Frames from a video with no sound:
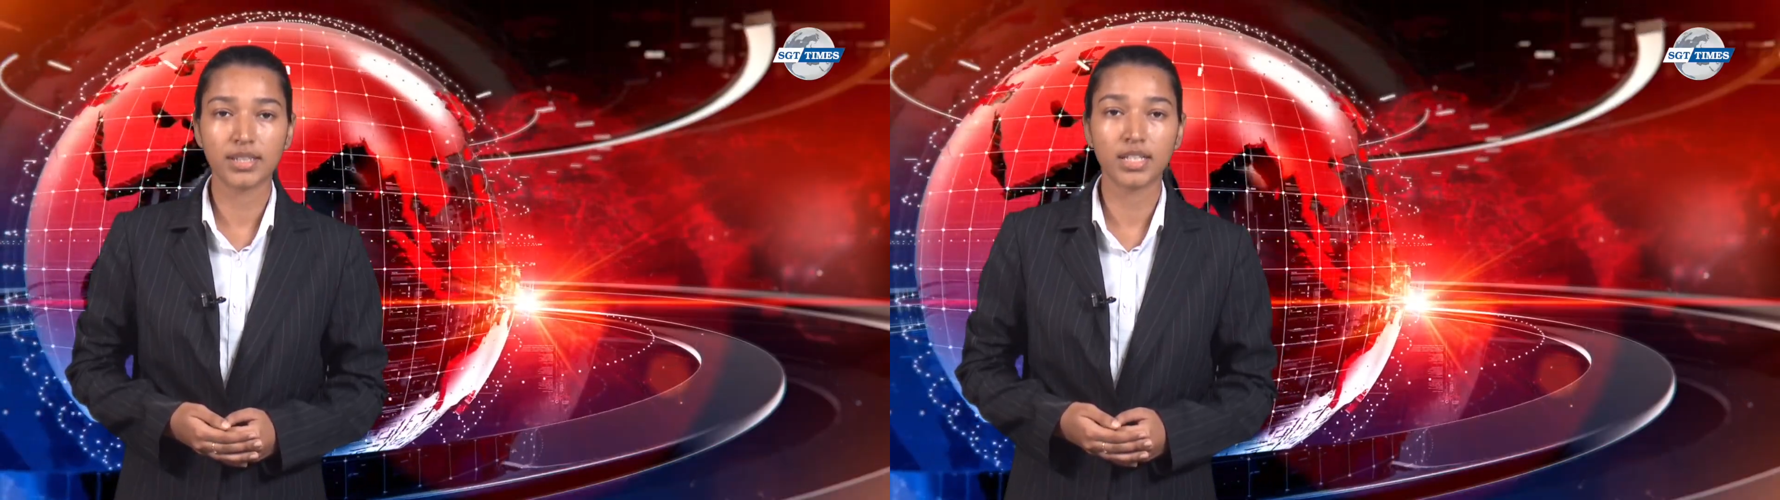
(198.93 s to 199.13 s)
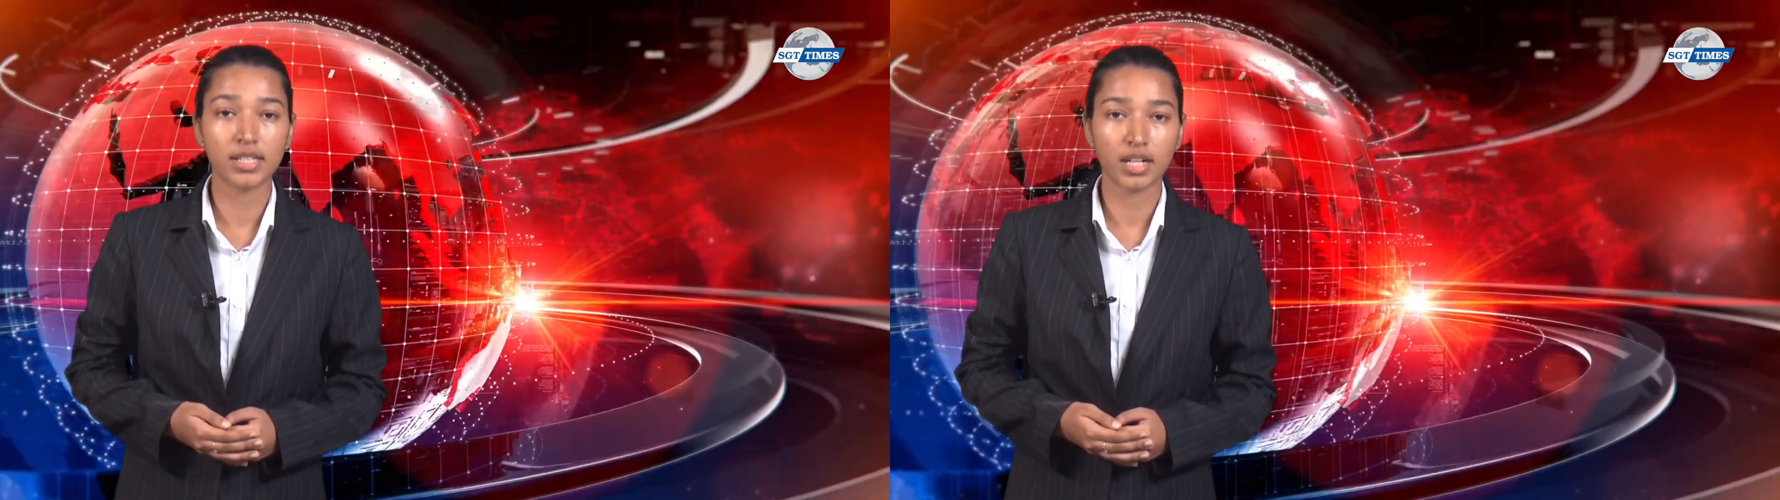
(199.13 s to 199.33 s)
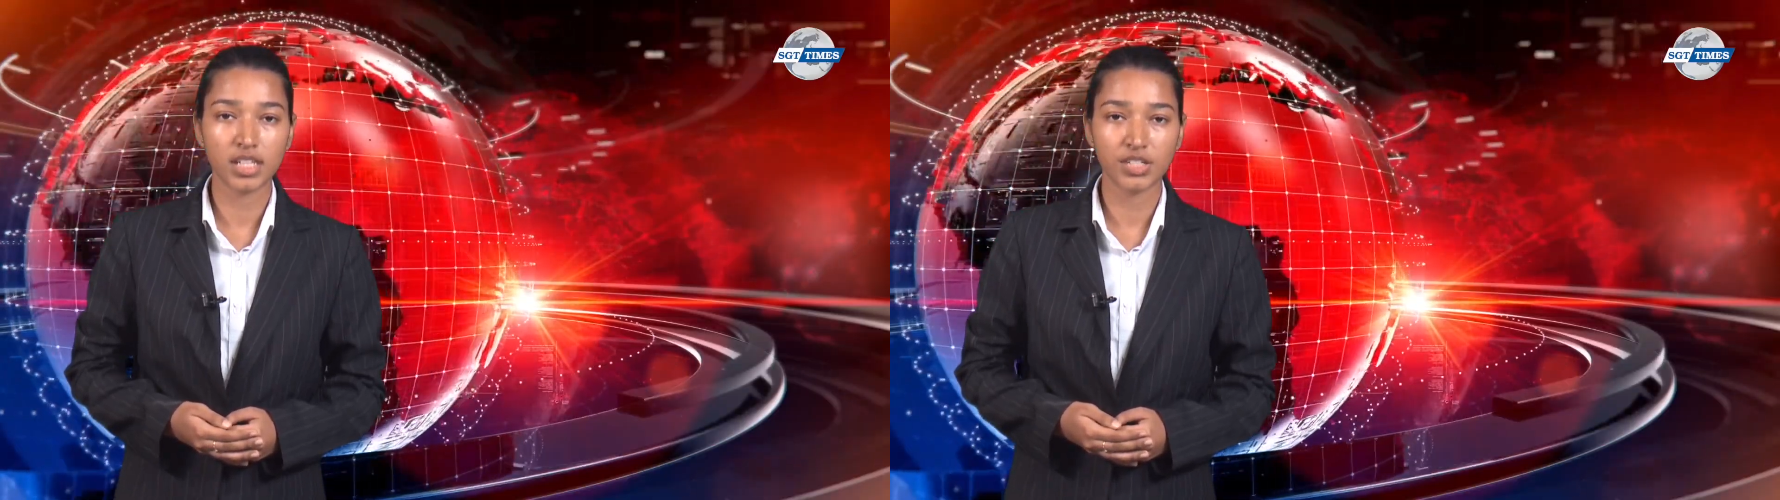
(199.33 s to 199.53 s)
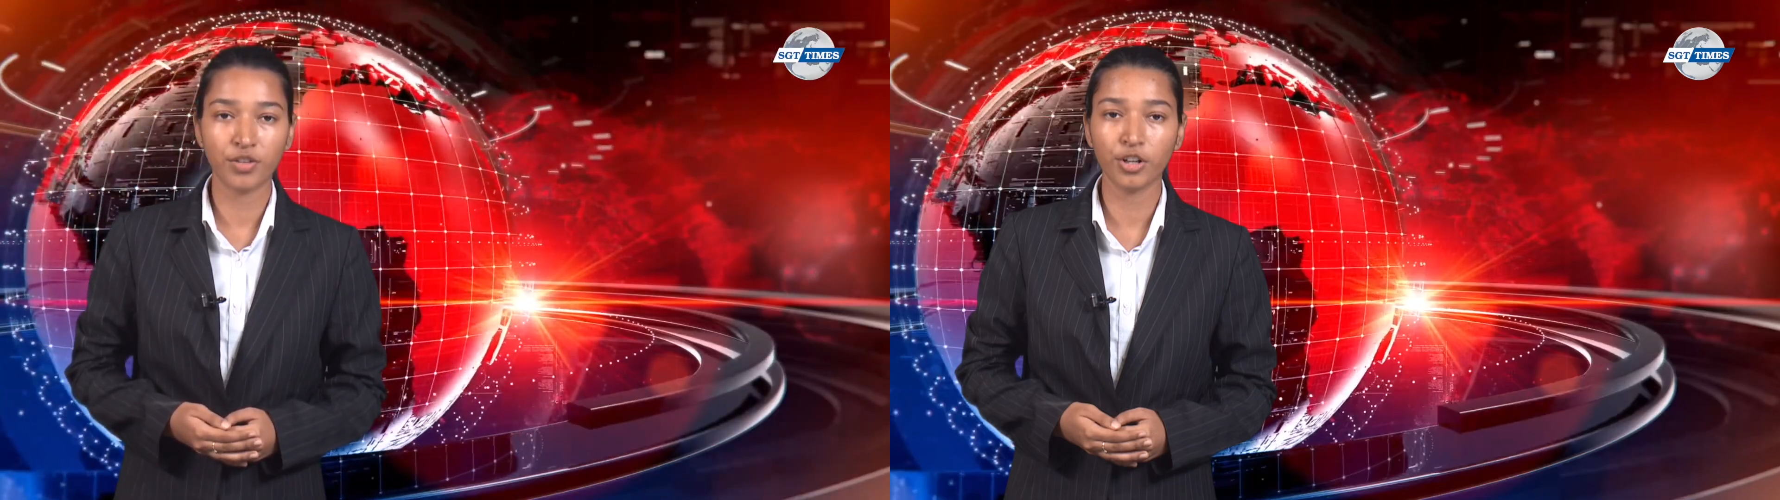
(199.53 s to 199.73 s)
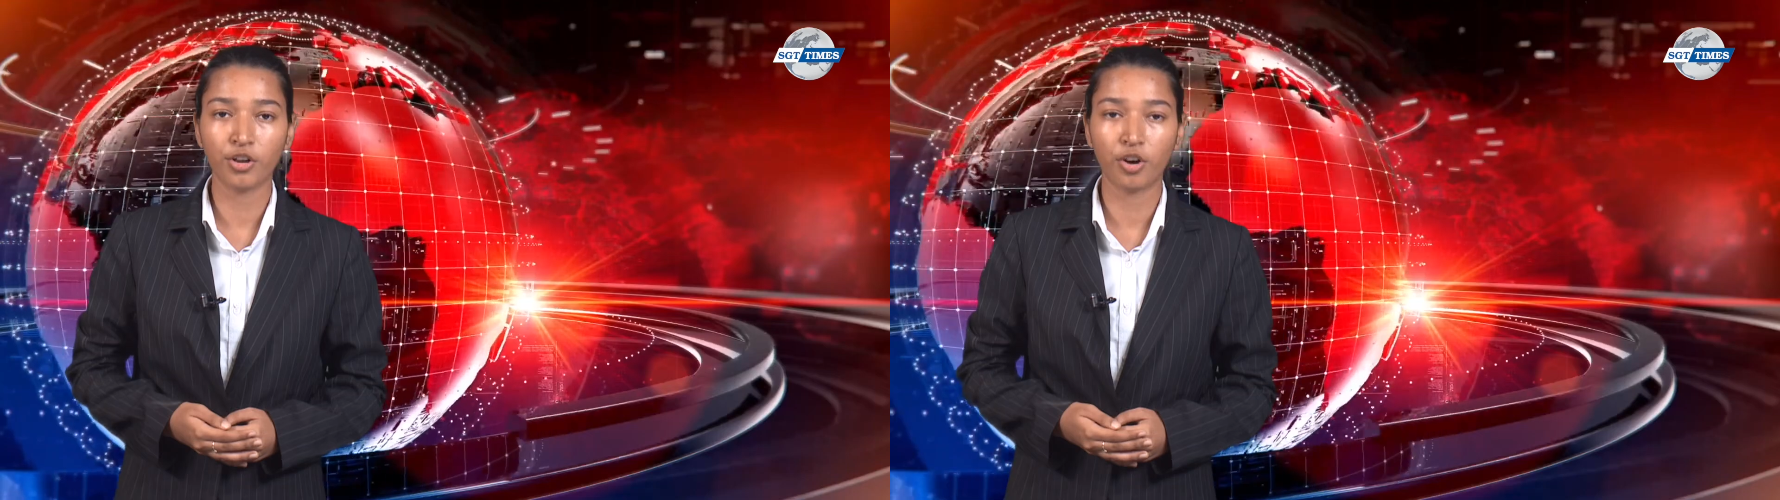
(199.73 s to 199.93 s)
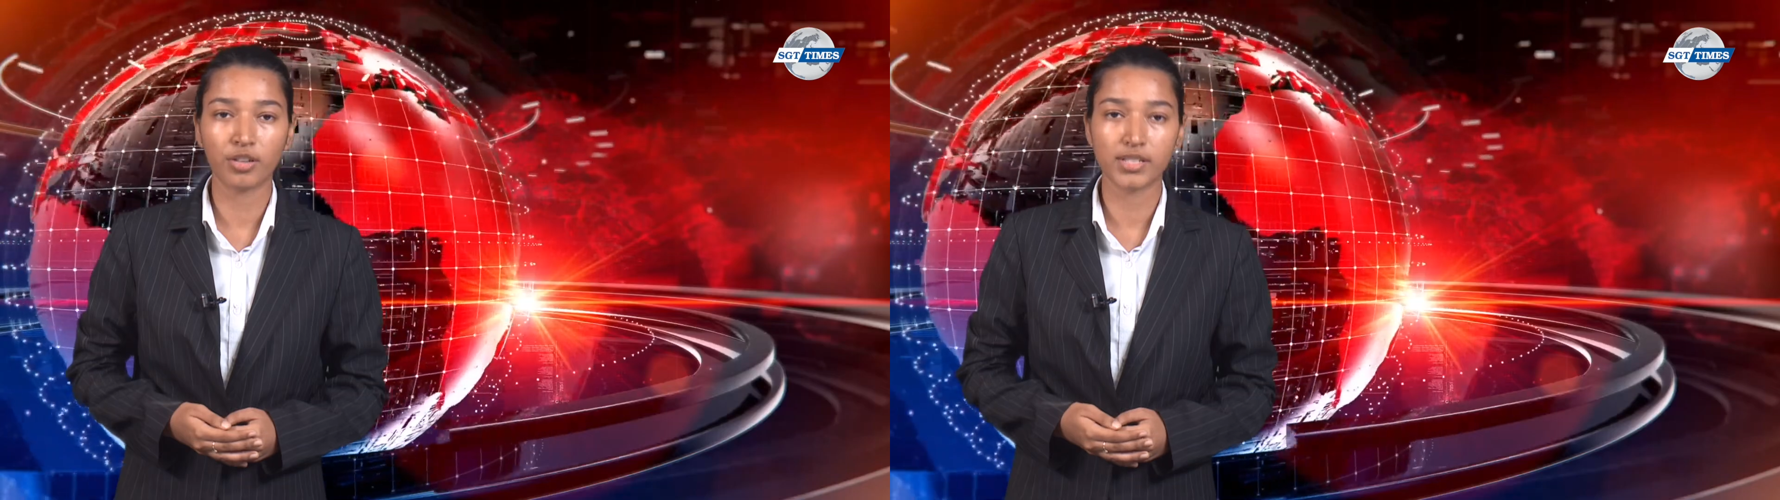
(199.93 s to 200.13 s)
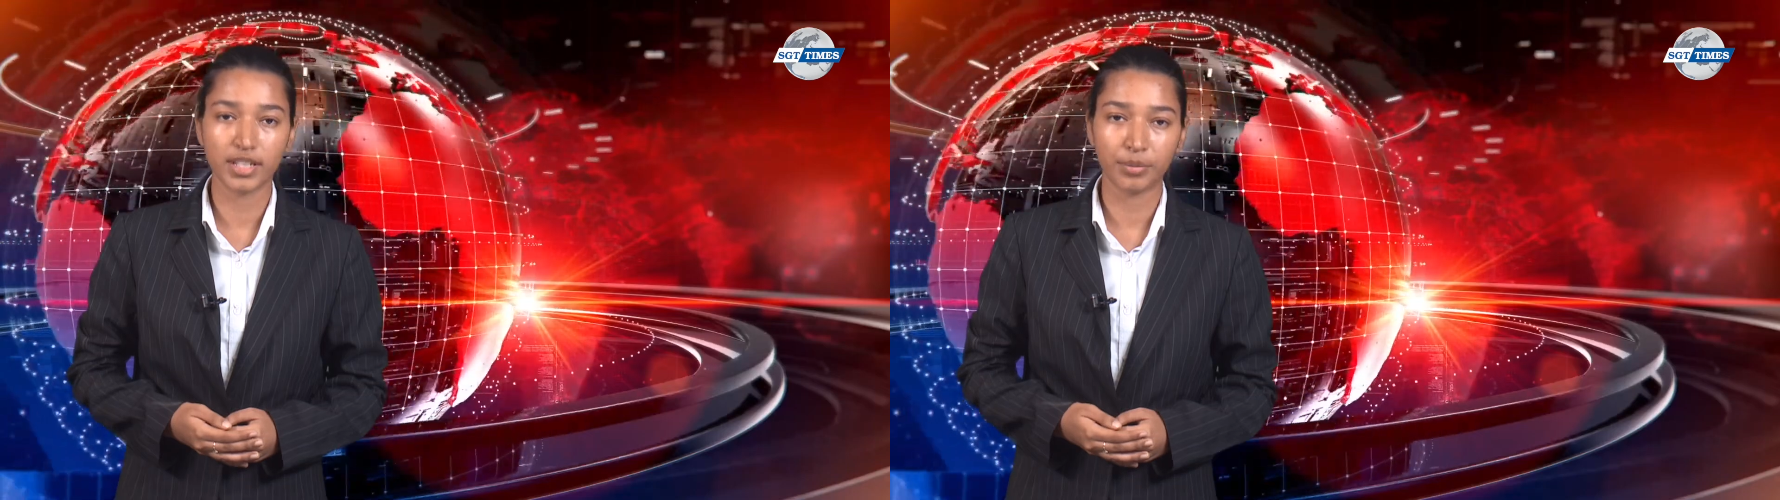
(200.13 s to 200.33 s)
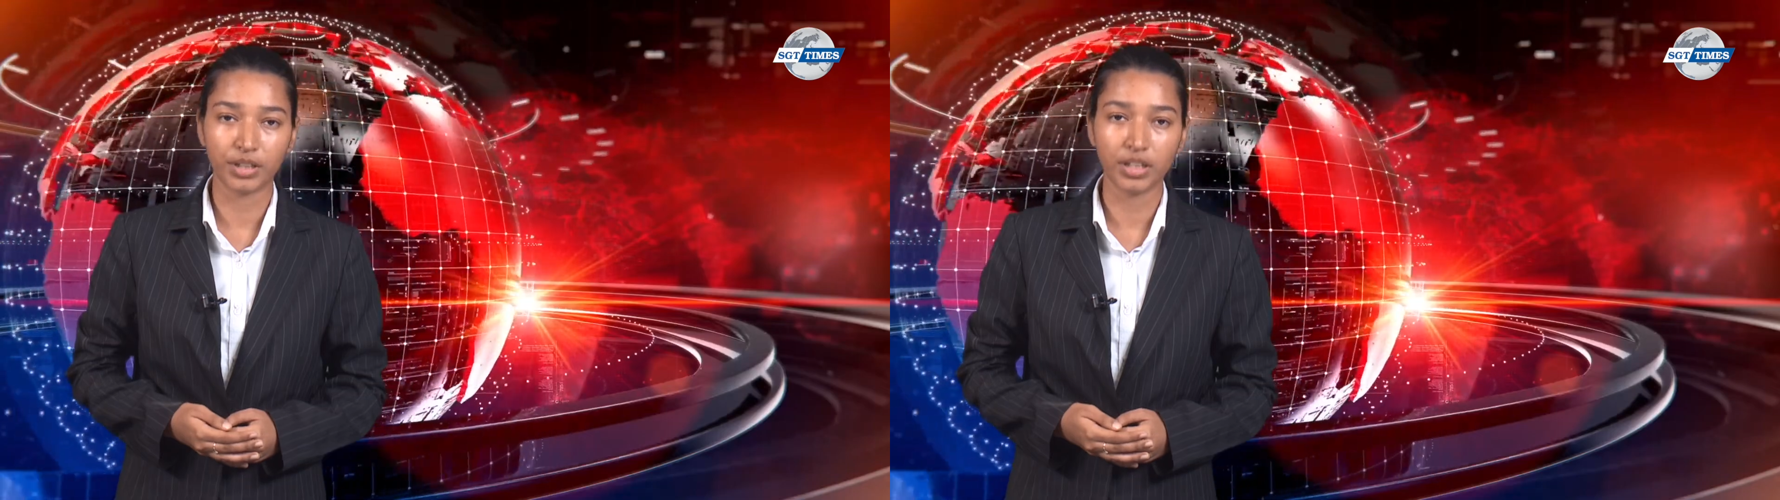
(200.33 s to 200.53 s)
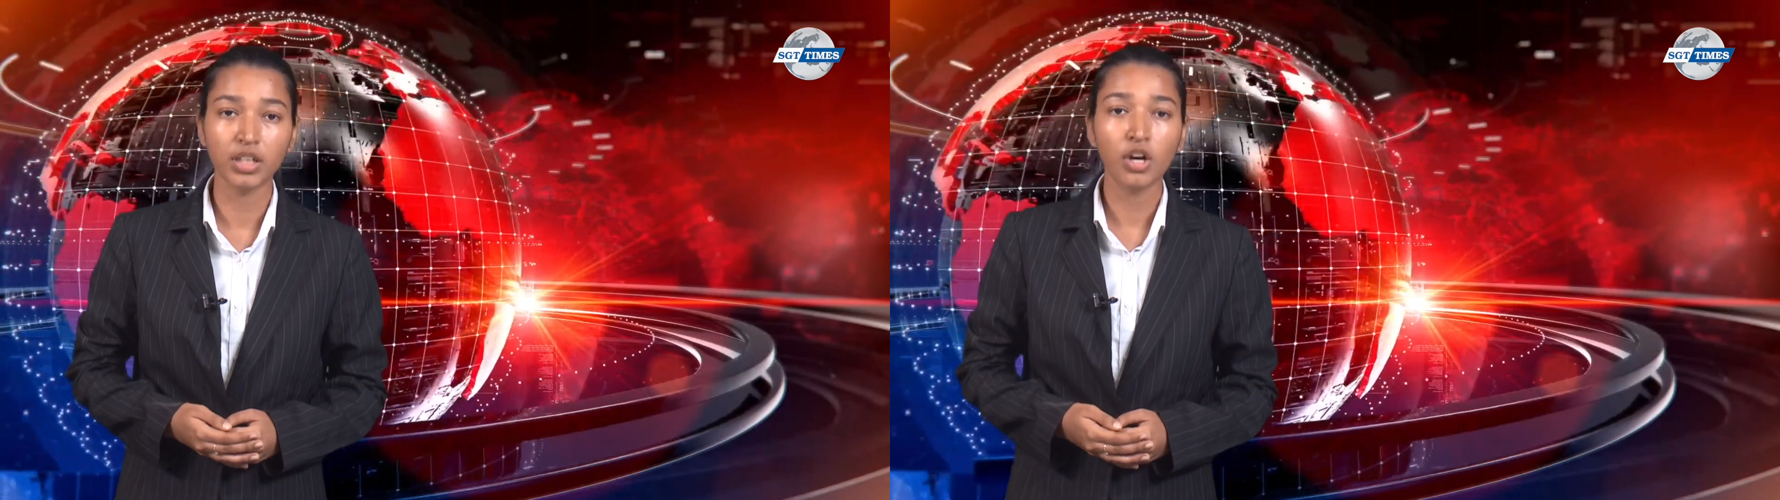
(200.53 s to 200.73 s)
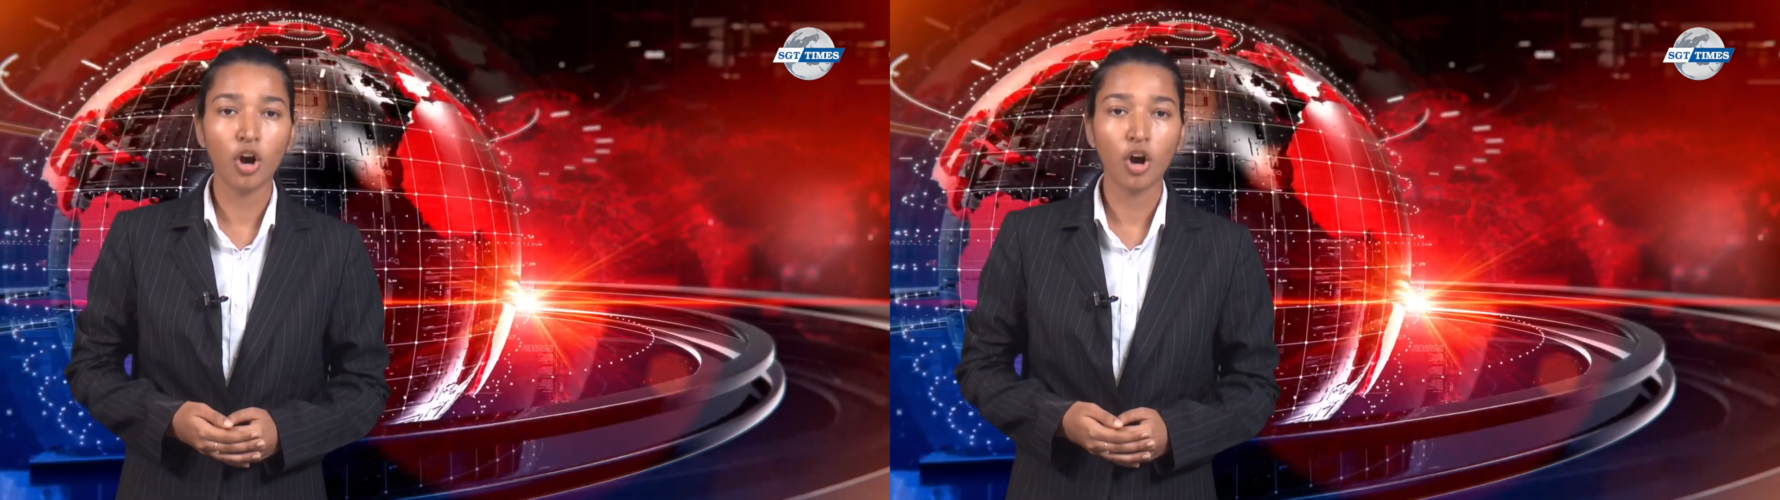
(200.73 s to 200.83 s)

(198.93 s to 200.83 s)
the successful inaugural ceremony